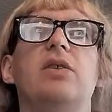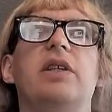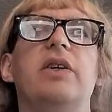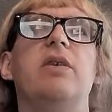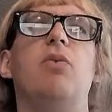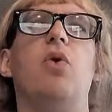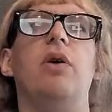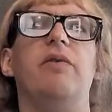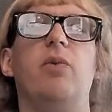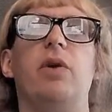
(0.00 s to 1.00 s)
I'll tell you
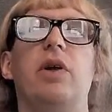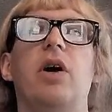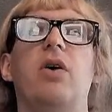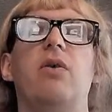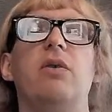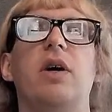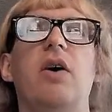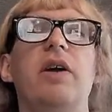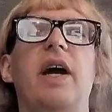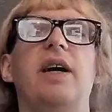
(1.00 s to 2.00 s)
more if you want to know.
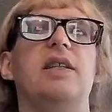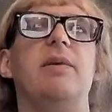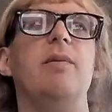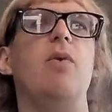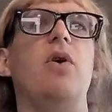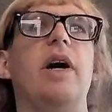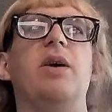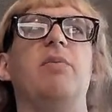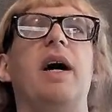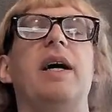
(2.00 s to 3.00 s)
Oh yeah, tell me more. I
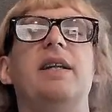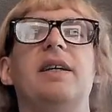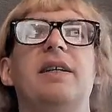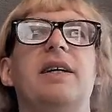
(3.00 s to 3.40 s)
don't mind.